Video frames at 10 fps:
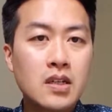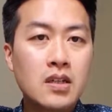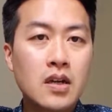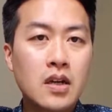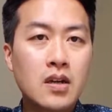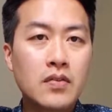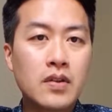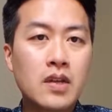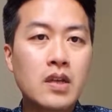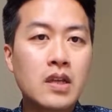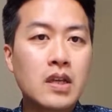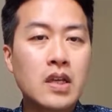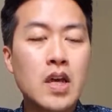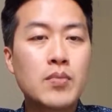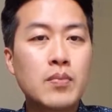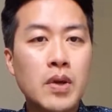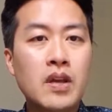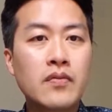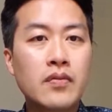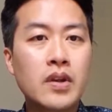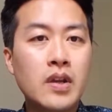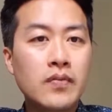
That kind of thing can be pain-free